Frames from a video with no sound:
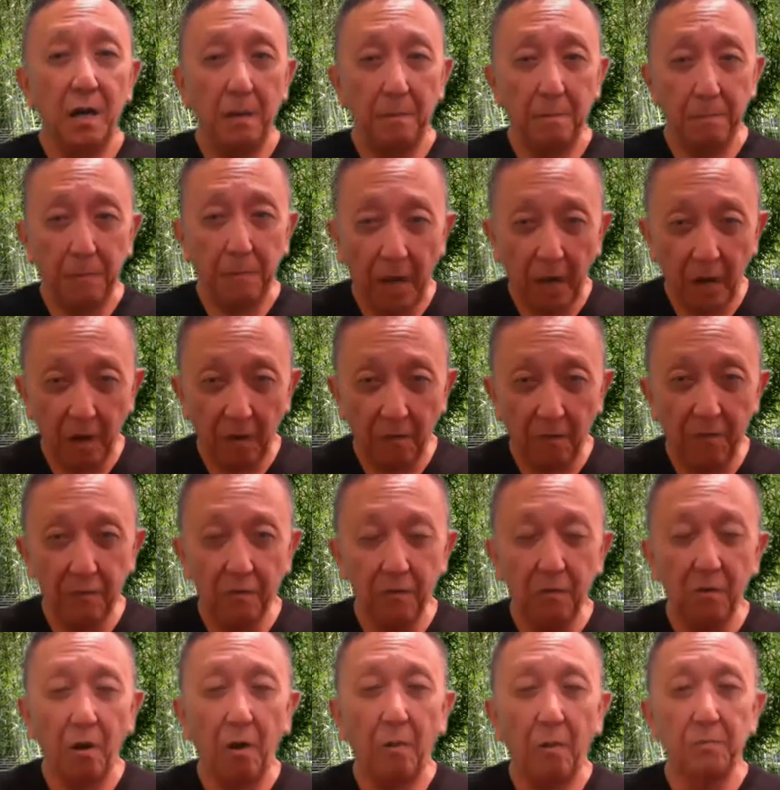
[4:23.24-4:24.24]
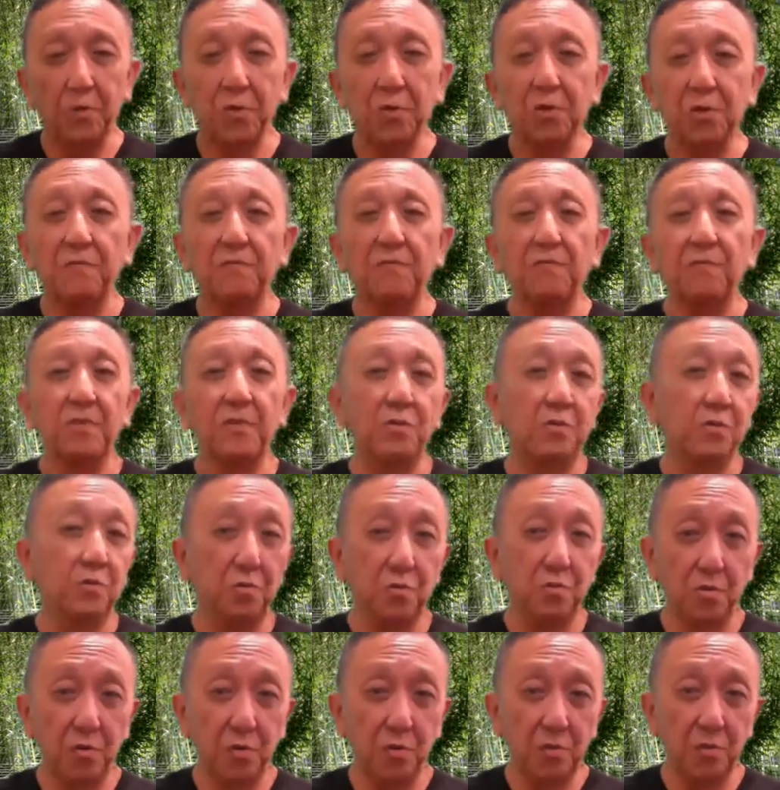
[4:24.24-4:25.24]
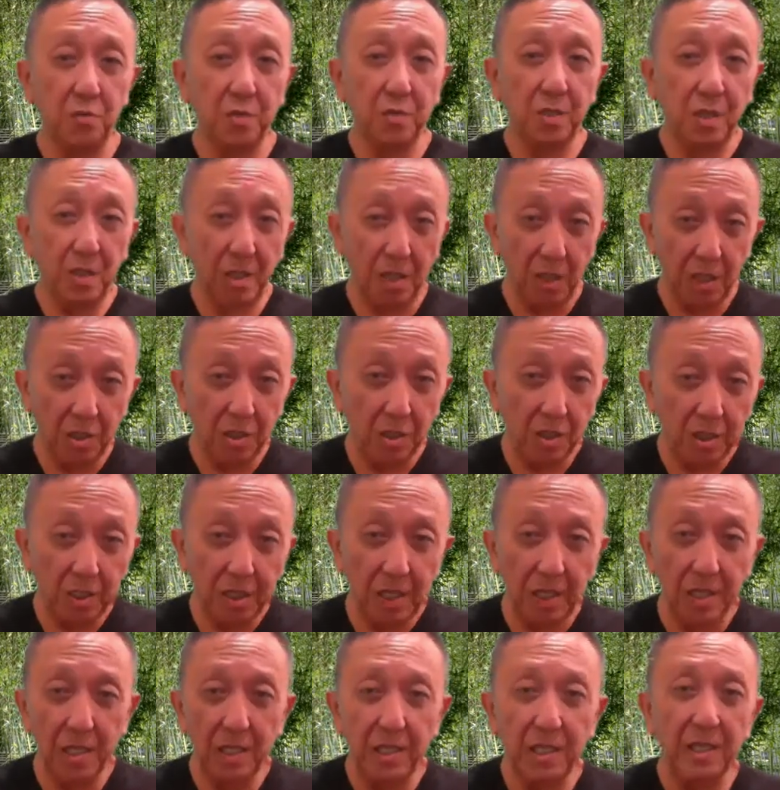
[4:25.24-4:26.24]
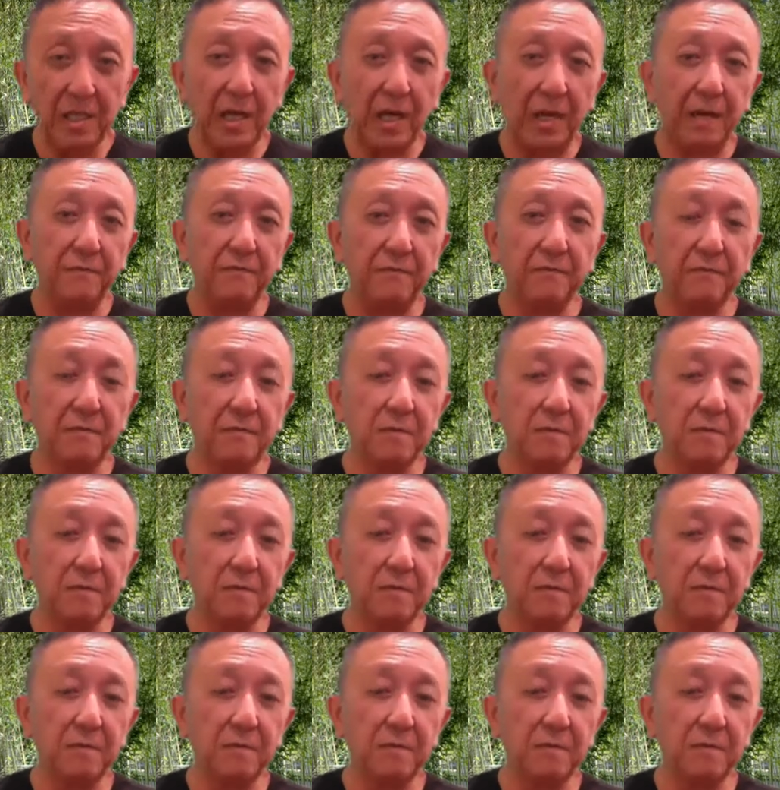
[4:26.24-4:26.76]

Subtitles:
powerful option for you to use in your daily life.